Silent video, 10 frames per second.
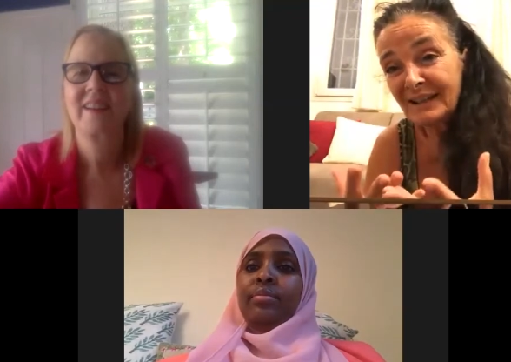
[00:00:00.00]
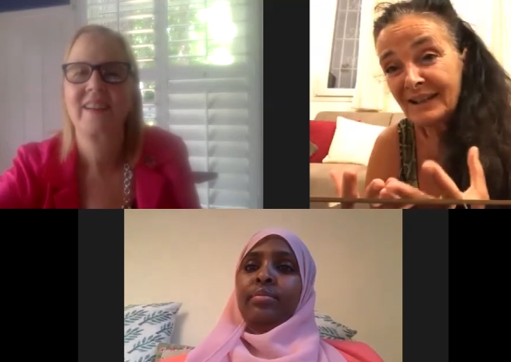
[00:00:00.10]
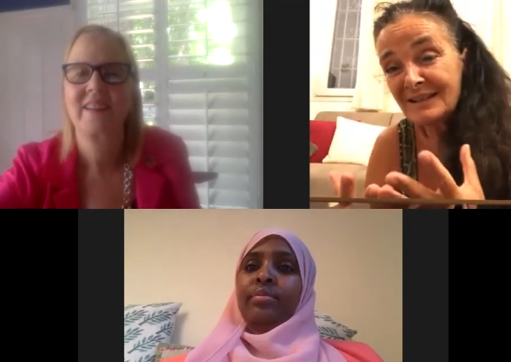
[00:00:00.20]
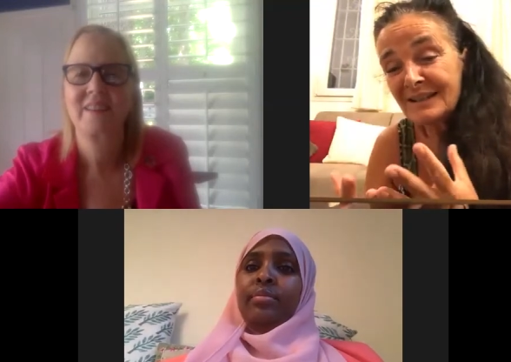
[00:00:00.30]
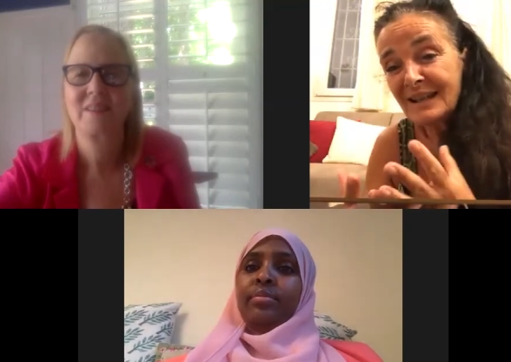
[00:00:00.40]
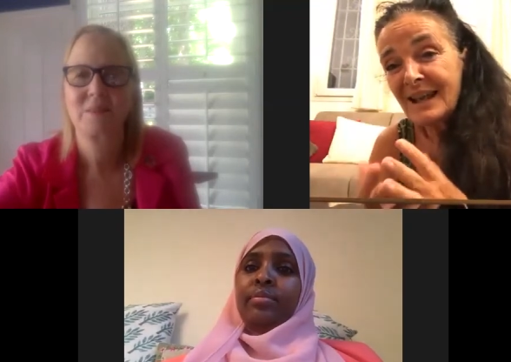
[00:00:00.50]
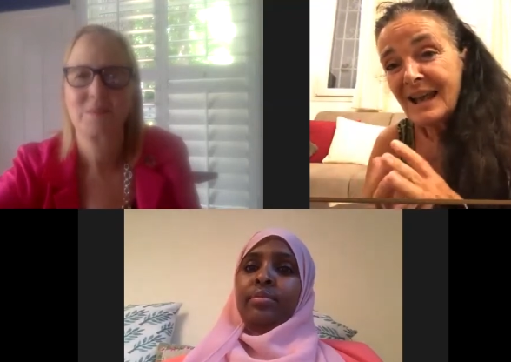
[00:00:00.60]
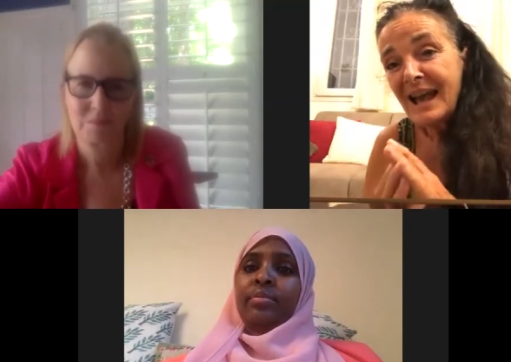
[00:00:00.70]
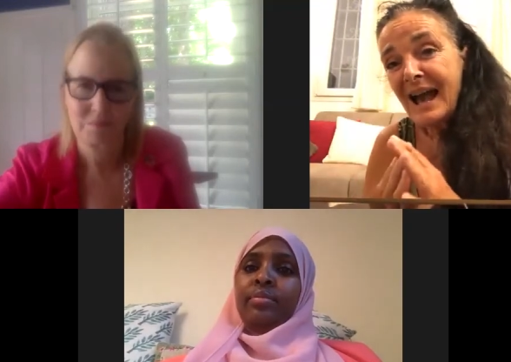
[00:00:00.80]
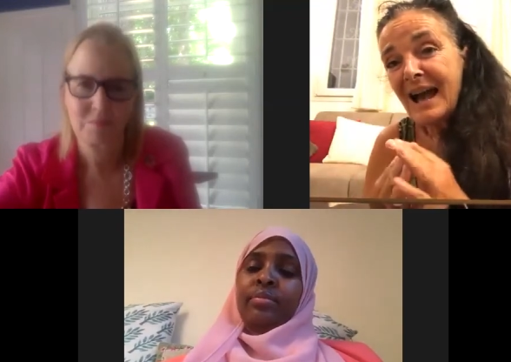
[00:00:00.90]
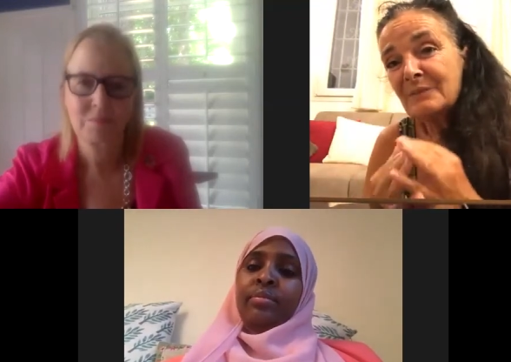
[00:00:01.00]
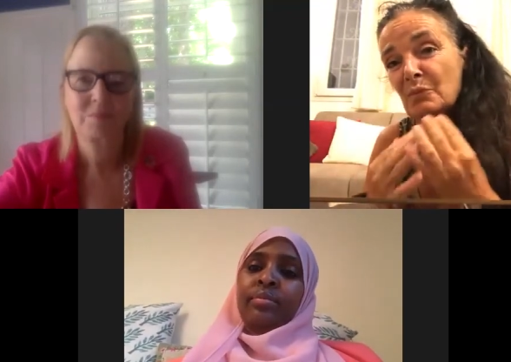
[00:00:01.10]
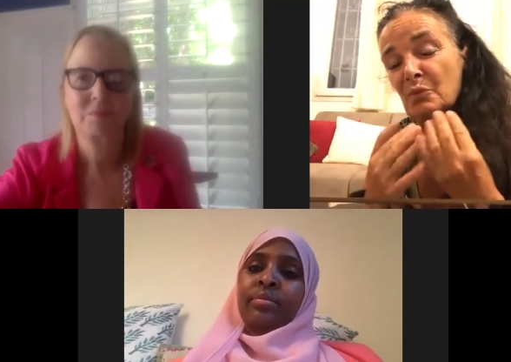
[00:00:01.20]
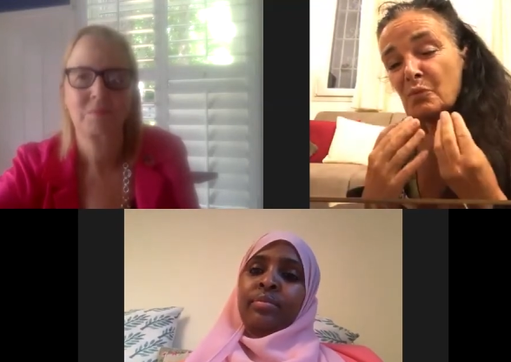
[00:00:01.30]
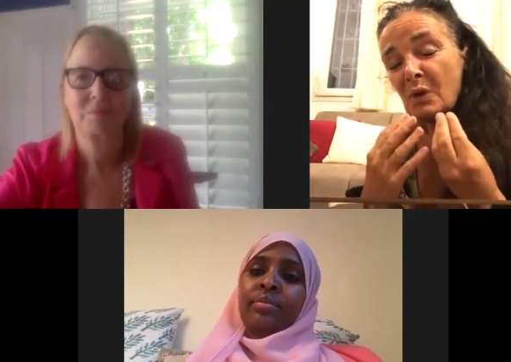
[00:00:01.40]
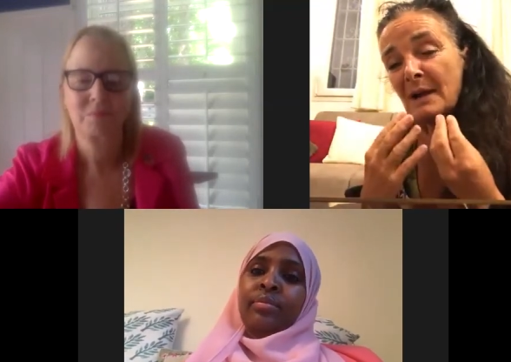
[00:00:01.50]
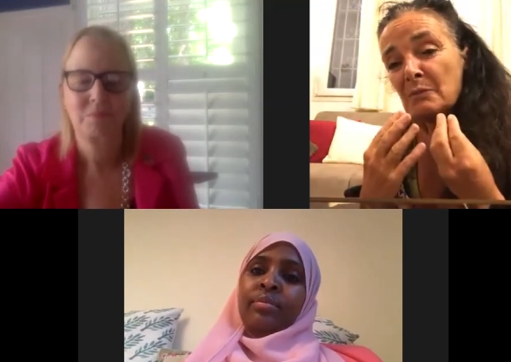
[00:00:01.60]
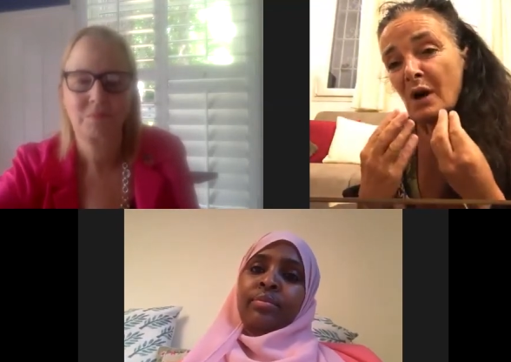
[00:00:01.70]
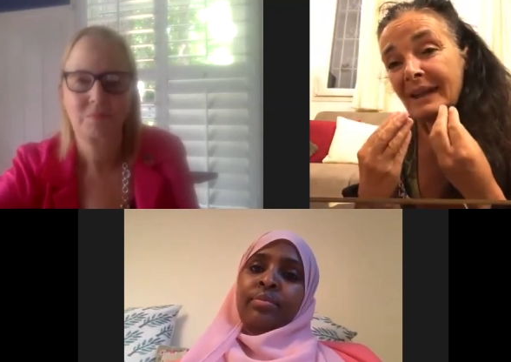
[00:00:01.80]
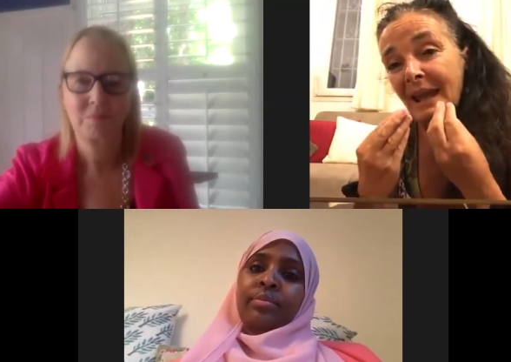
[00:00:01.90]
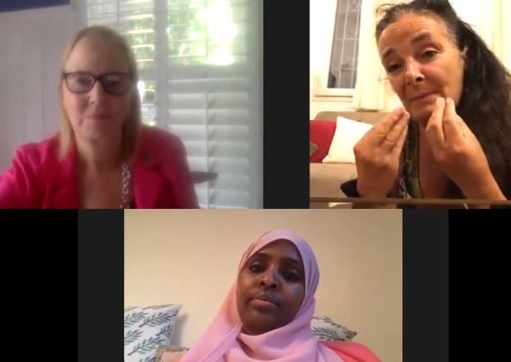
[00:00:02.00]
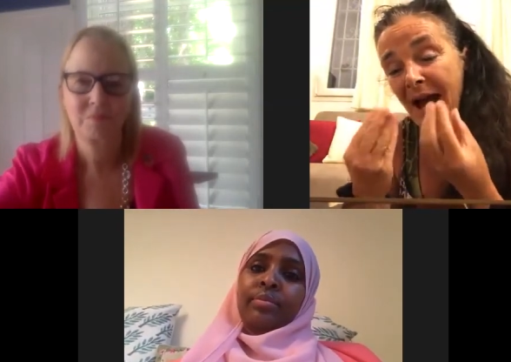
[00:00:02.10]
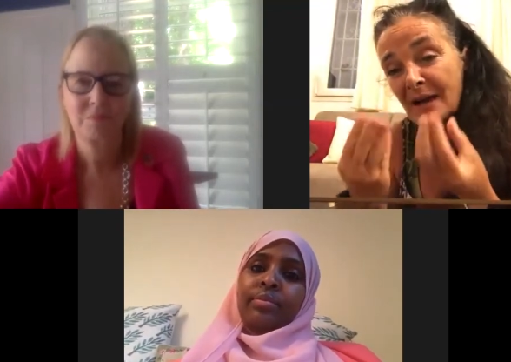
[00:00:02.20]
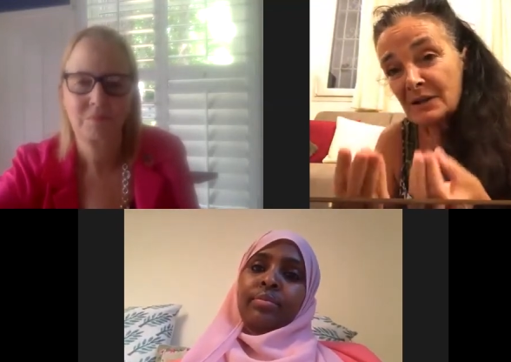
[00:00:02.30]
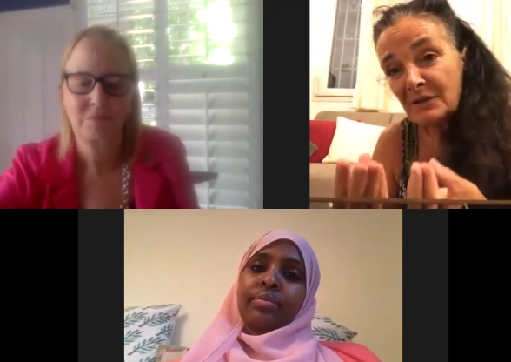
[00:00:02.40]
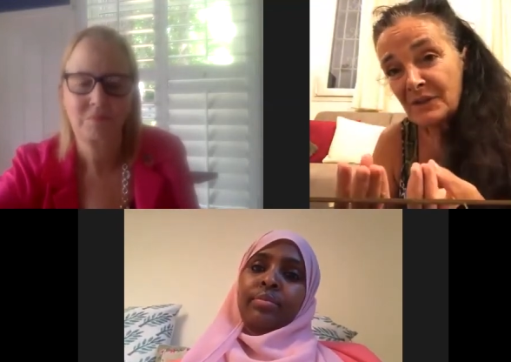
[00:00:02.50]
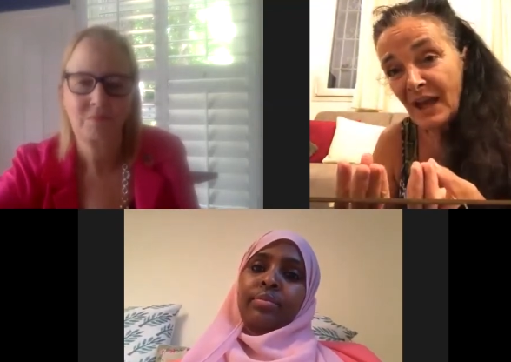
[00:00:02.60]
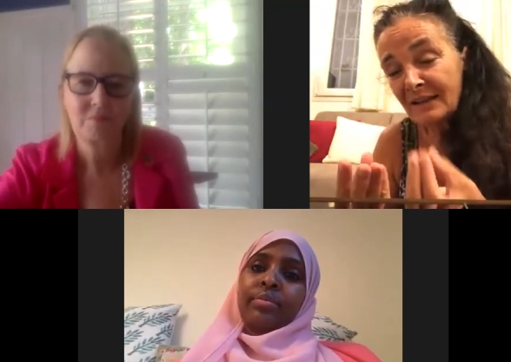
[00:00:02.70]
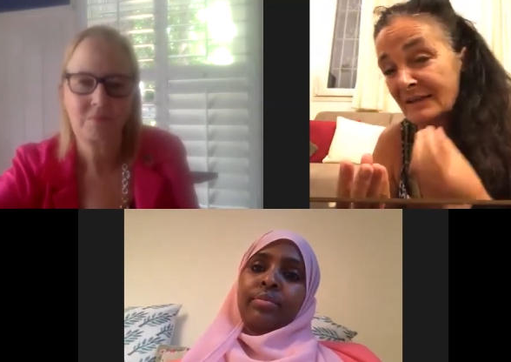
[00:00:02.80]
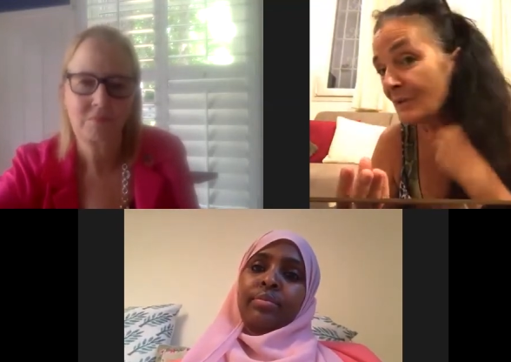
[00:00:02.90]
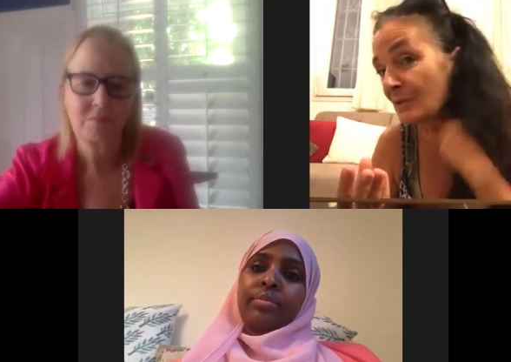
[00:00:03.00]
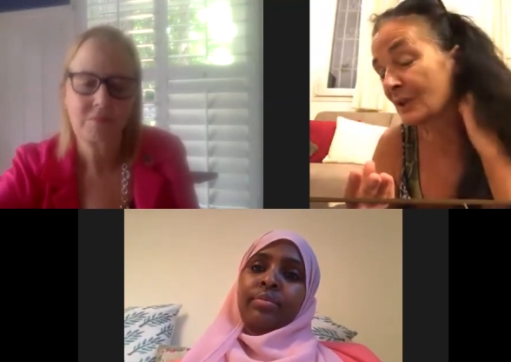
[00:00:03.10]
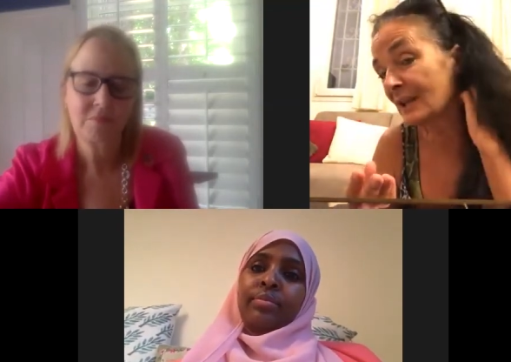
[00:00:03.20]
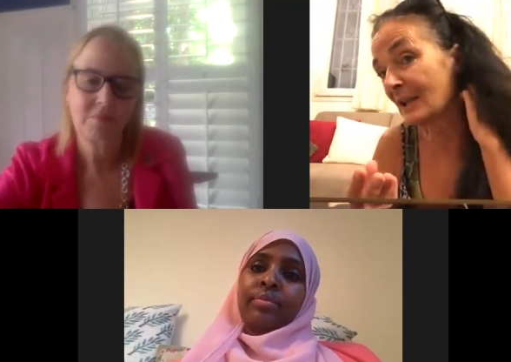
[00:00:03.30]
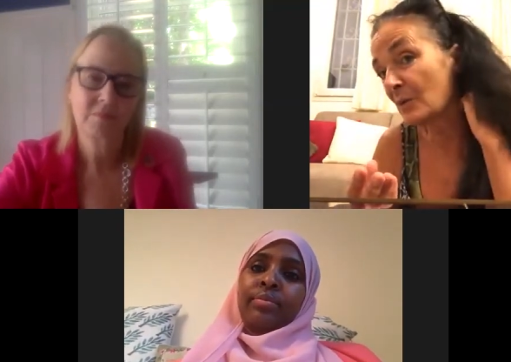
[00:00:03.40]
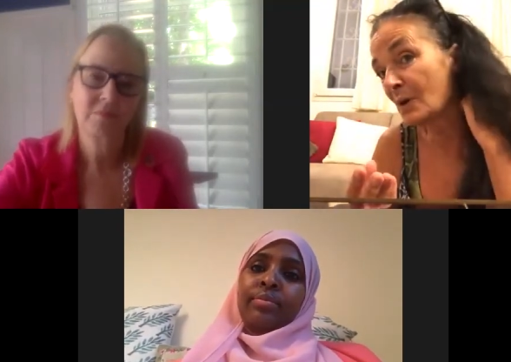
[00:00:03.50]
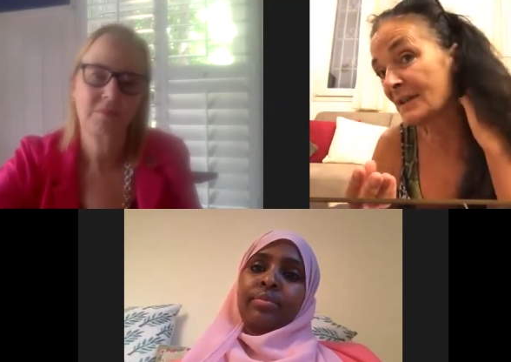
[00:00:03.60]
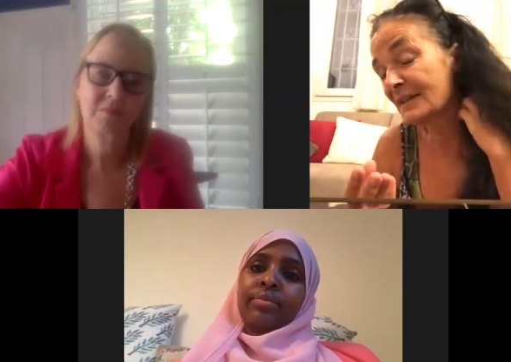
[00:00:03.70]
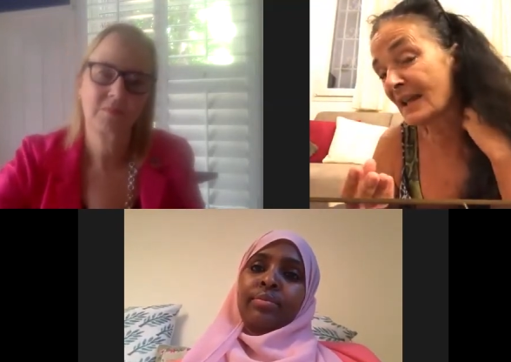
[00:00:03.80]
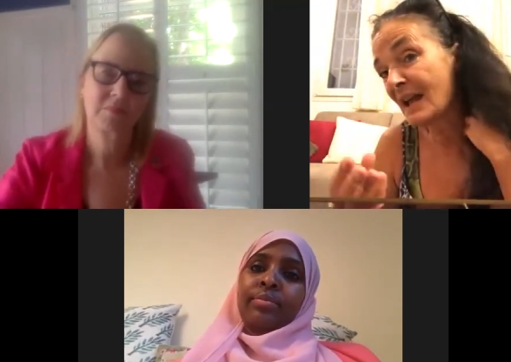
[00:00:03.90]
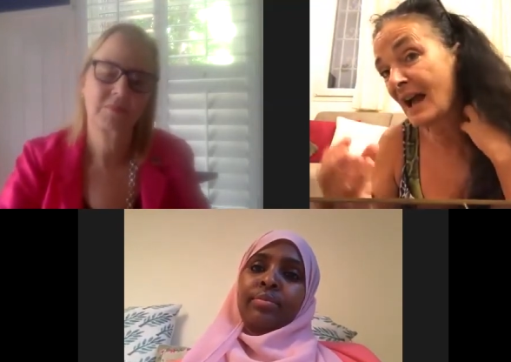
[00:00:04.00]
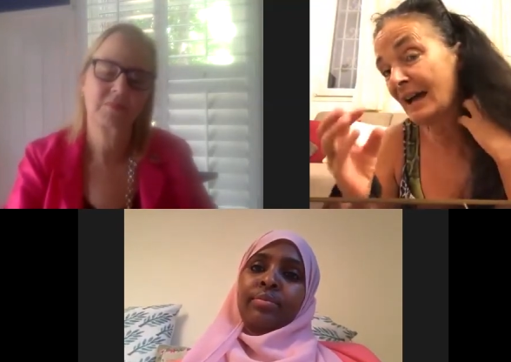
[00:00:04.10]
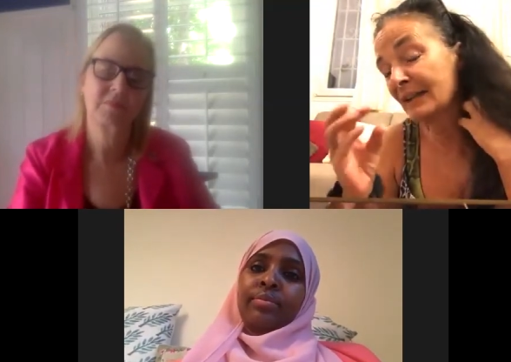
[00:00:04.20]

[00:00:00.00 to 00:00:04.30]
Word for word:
Speaker 1: is, and and what came out of that screening was an